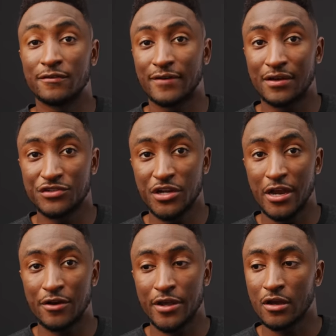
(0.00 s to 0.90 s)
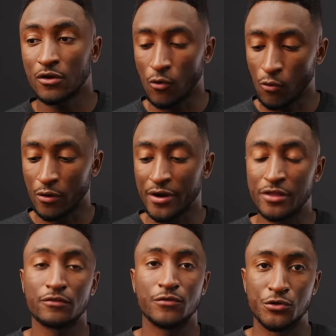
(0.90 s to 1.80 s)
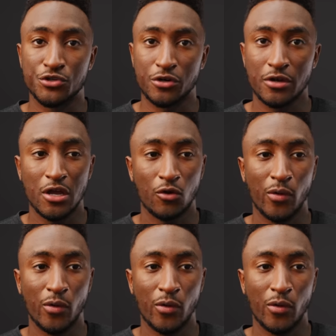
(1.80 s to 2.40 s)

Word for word: 5G area or in the future